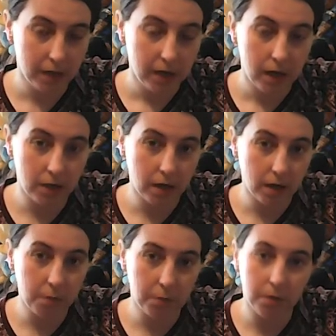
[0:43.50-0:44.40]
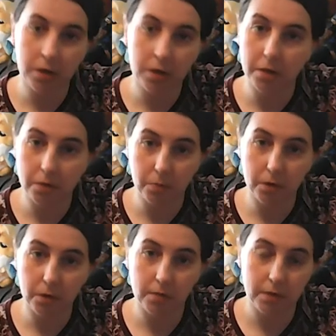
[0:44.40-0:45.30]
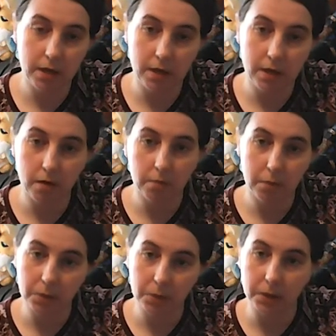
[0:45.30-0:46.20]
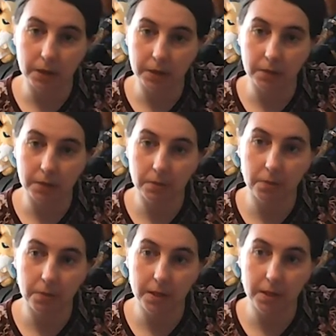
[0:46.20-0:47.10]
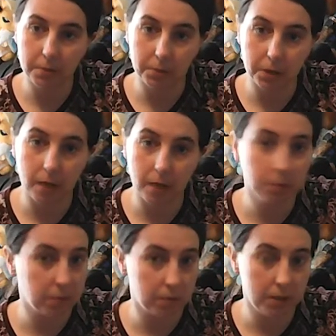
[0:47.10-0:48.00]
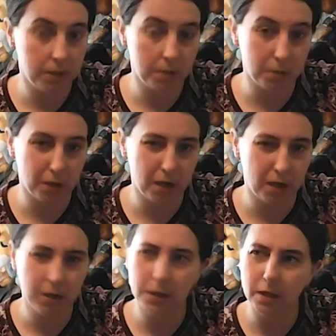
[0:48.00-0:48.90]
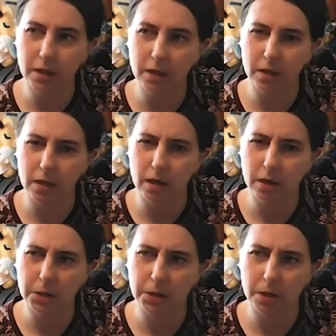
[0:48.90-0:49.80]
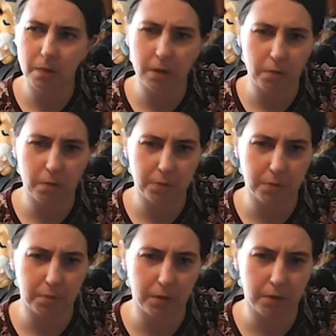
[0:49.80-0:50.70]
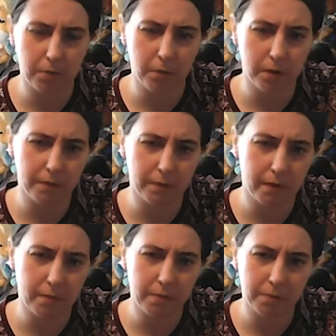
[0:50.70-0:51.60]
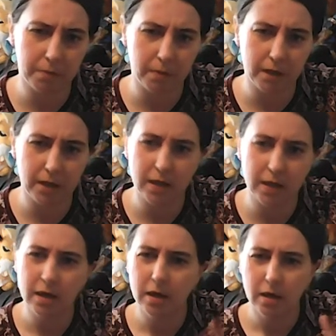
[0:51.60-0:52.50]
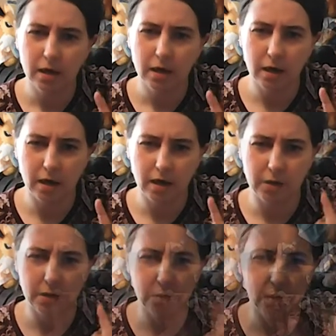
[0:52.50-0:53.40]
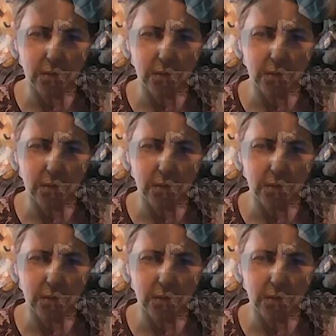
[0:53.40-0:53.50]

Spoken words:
and I bought another one of the unboxings. There are 3 different types of 3 different colours. I think last time I opened a blue one, if I remember rightly. You might